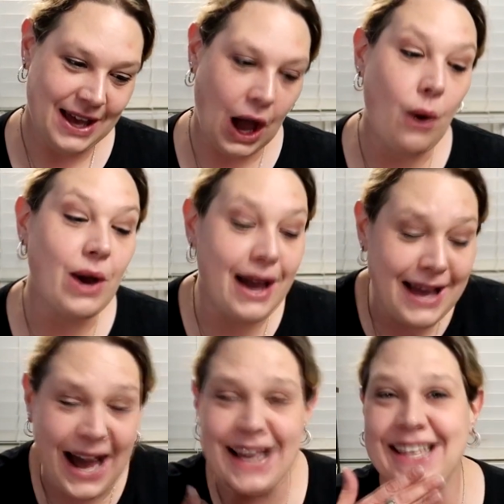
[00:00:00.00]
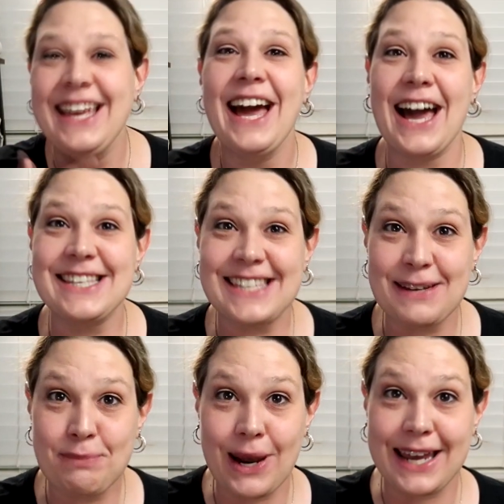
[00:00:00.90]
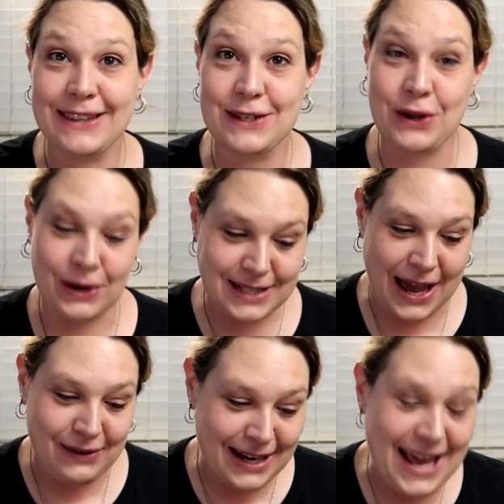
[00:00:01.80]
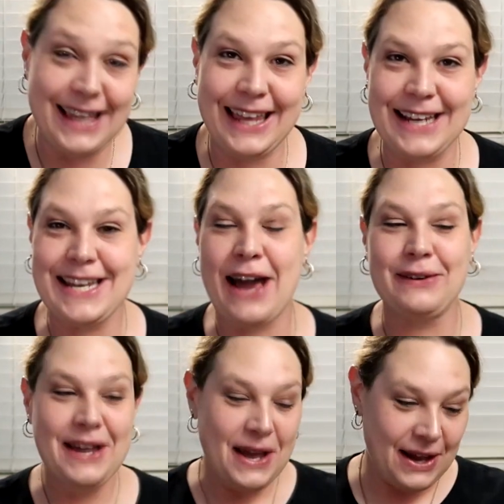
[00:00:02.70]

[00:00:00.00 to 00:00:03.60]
Oh, I said breaking the dog down and he laid down.